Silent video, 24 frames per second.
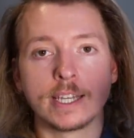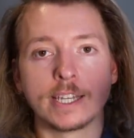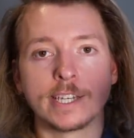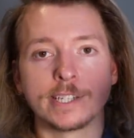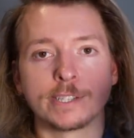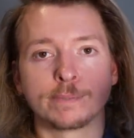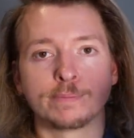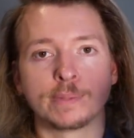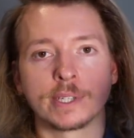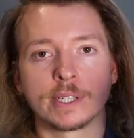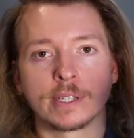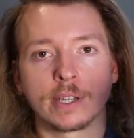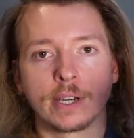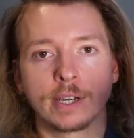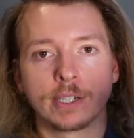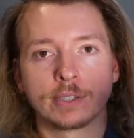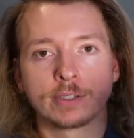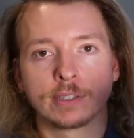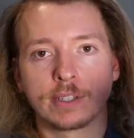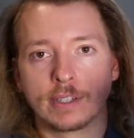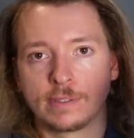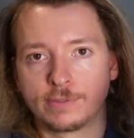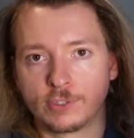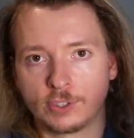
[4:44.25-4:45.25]
is
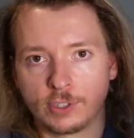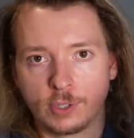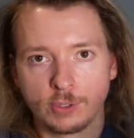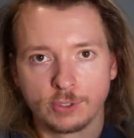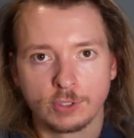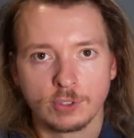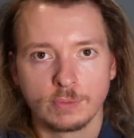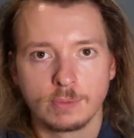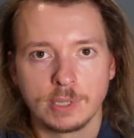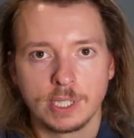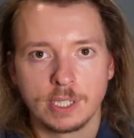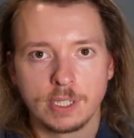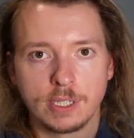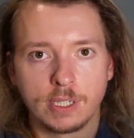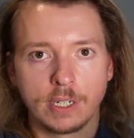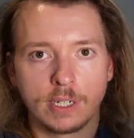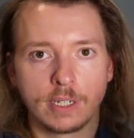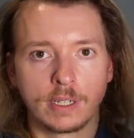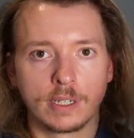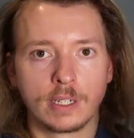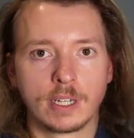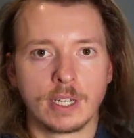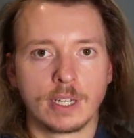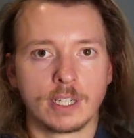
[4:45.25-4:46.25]
because of social
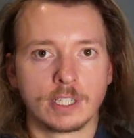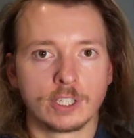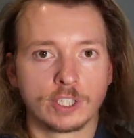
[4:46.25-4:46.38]
media,